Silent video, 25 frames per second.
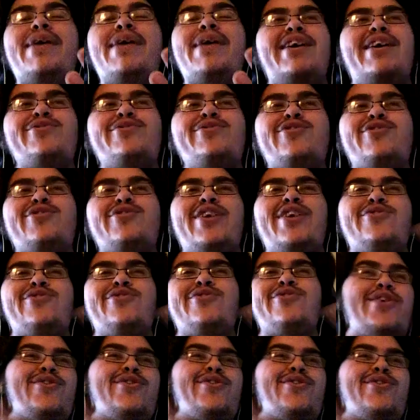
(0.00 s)
they were just like trying
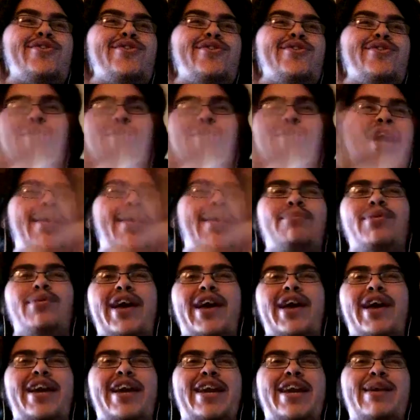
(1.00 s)
to shove around
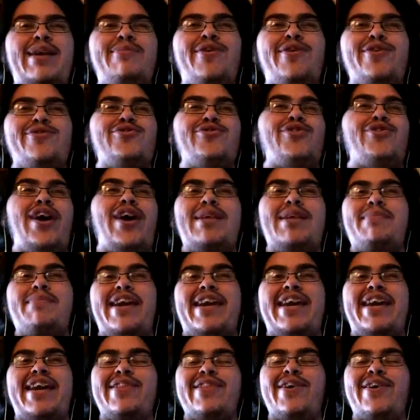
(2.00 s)
blame or try to make it
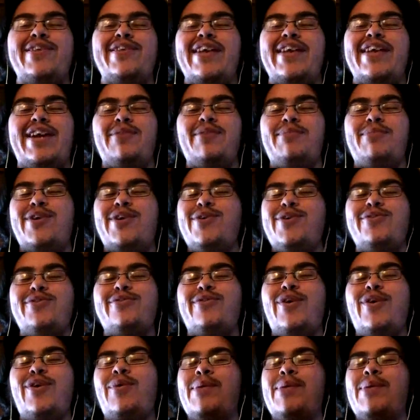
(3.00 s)
look like it'd be useful at one
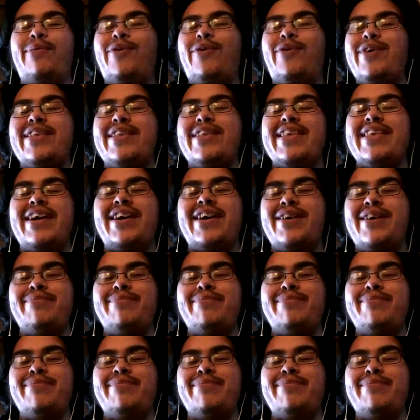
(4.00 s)
point in time.